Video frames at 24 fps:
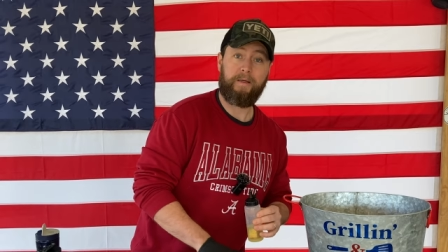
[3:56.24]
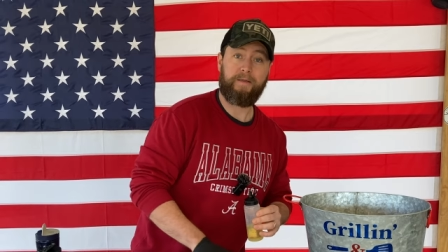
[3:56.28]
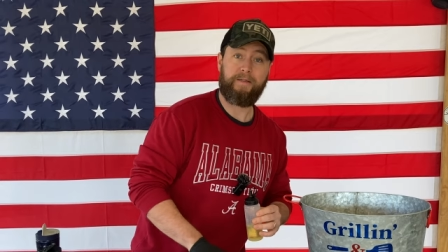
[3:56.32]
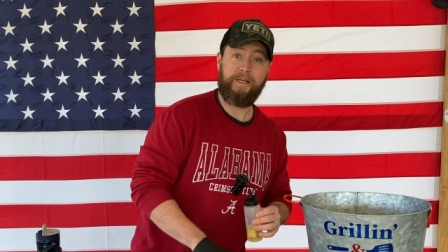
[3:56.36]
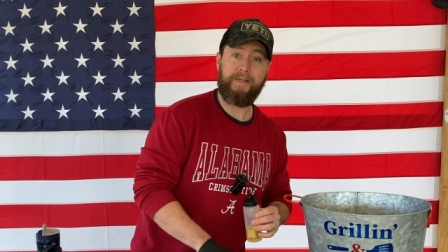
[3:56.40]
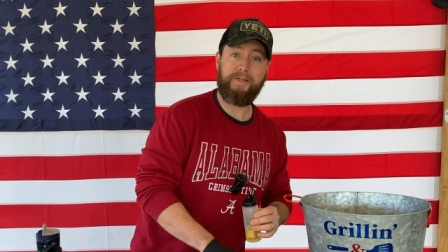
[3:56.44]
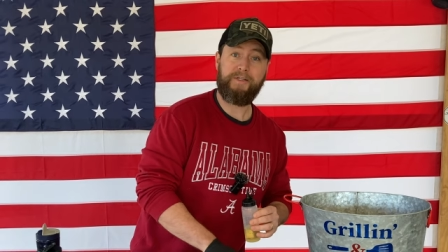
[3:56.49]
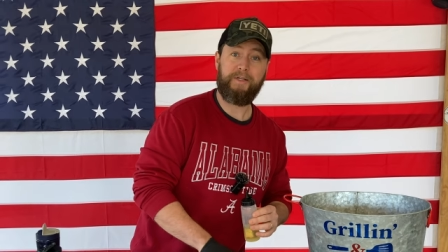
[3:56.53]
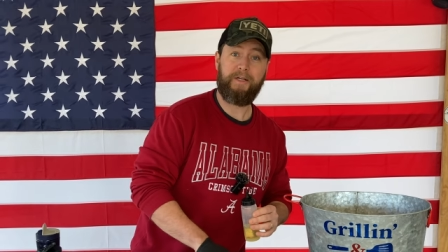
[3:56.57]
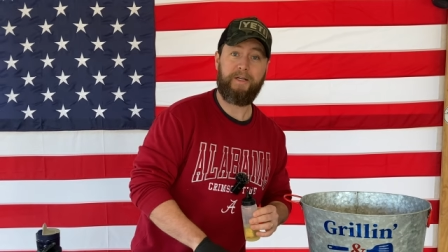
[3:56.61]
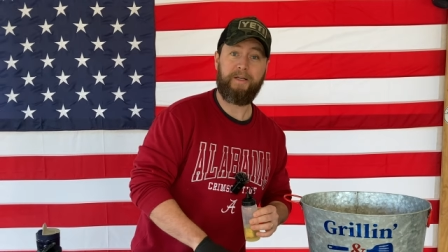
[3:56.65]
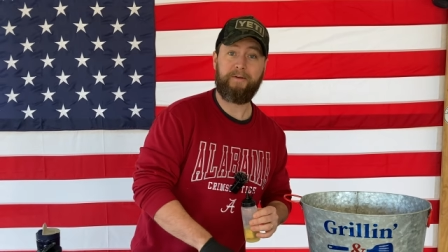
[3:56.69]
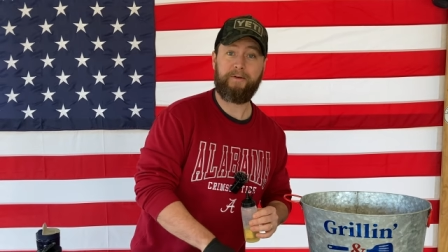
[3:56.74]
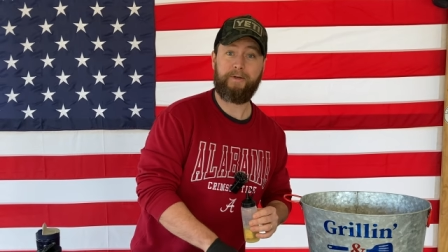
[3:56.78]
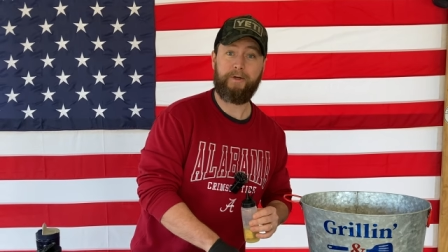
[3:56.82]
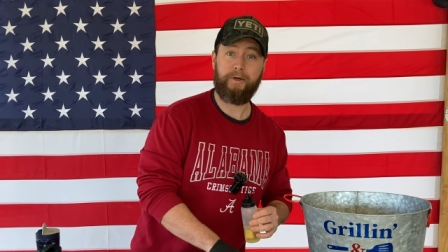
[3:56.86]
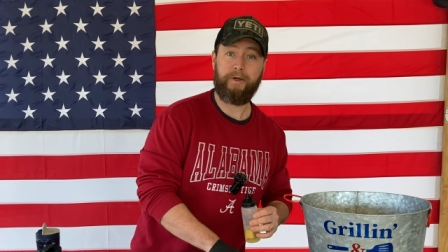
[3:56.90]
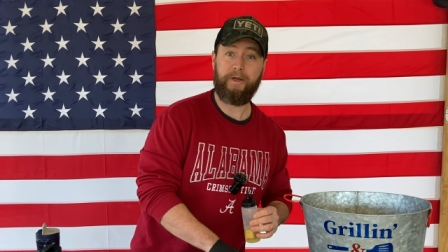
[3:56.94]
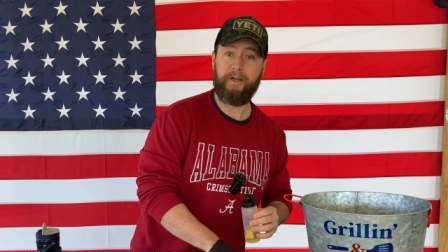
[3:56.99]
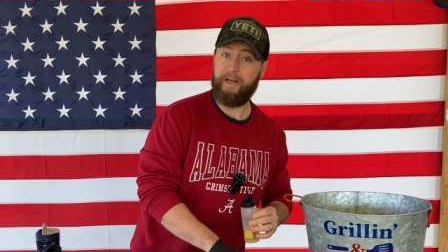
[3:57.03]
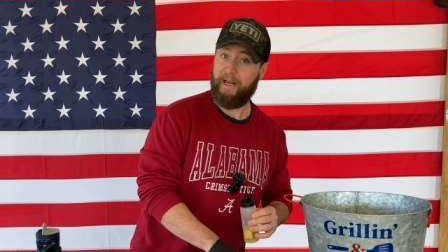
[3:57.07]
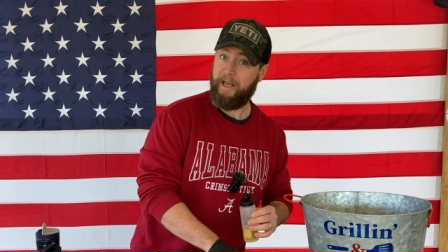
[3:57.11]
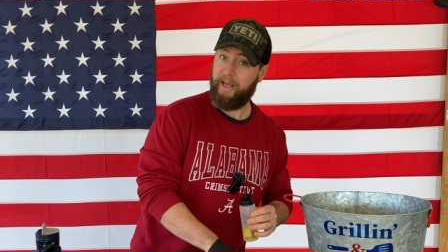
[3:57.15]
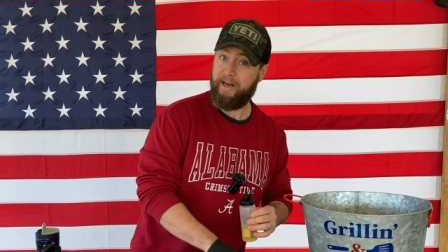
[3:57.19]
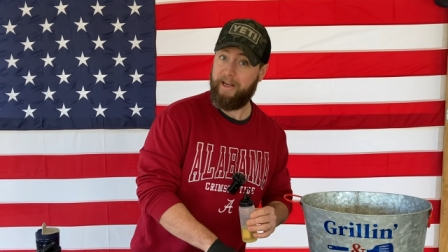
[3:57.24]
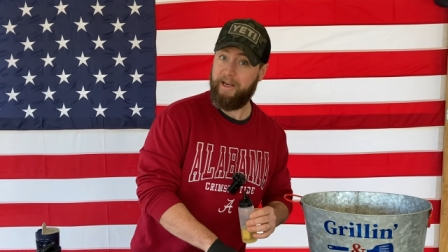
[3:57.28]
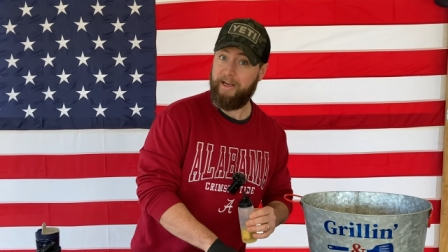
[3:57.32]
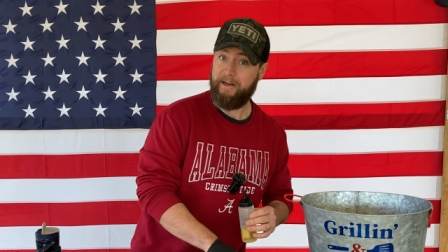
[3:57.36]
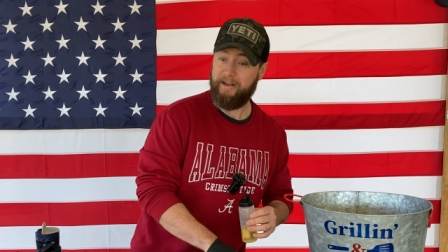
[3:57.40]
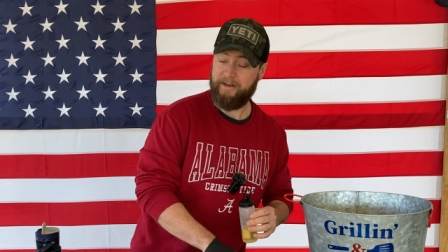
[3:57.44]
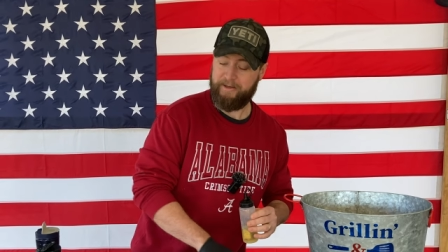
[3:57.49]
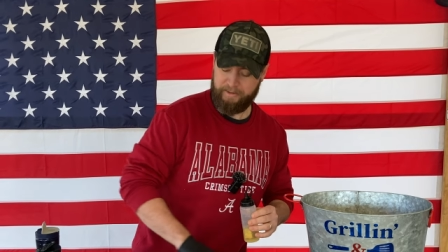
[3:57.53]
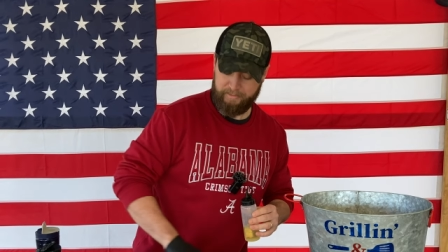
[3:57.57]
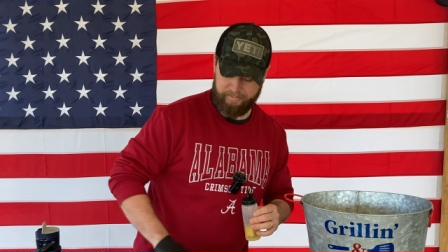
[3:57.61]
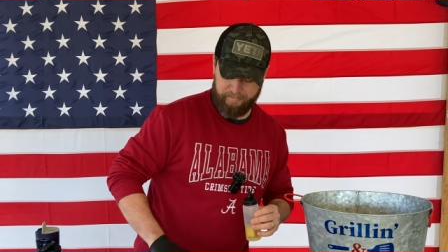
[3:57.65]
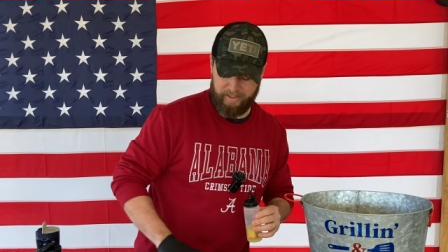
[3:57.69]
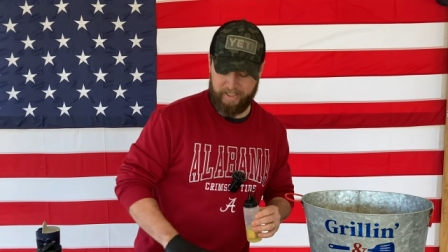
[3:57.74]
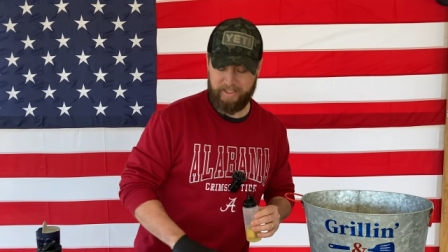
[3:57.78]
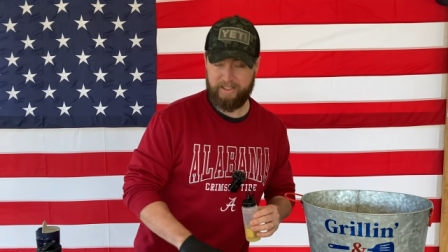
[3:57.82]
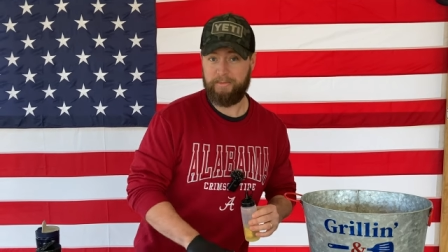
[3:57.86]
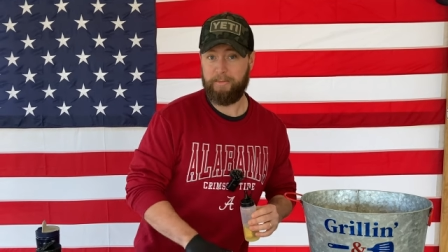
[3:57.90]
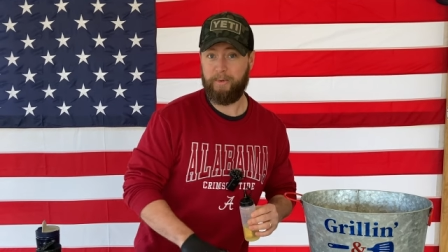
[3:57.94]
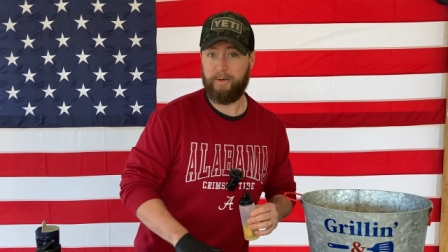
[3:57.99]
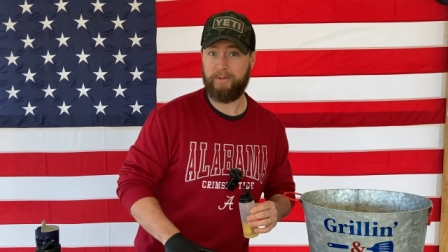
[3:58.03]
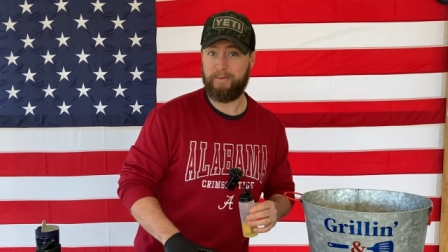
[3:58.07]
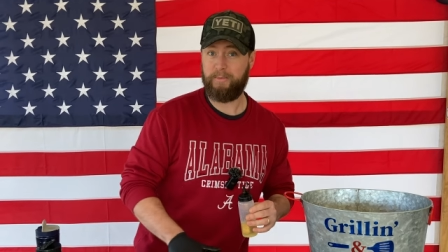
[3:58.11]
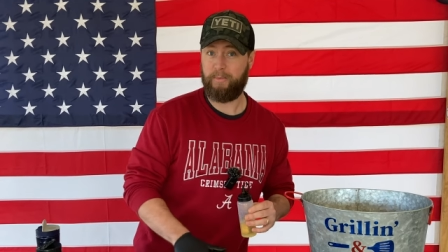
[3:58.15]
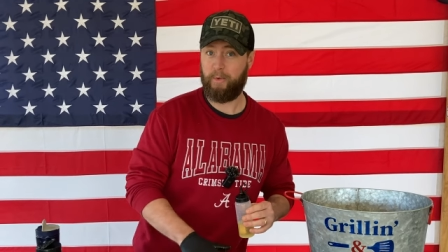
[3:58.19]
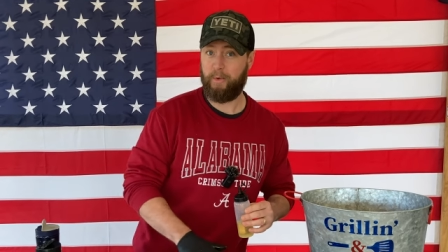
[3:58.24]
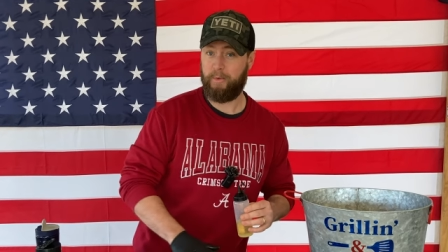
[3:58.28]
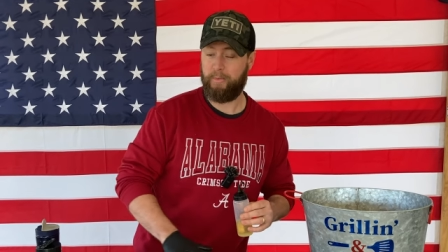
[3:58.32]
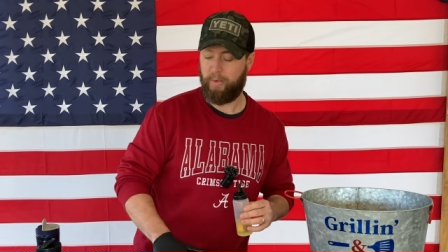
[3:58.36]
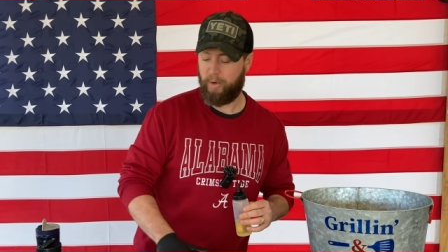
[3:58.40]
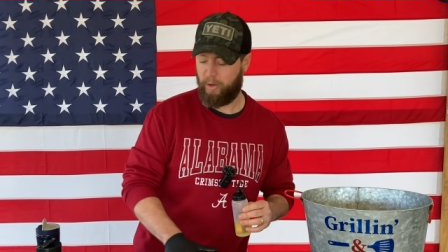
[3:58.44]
season it, cook it, and eat it. That's the most important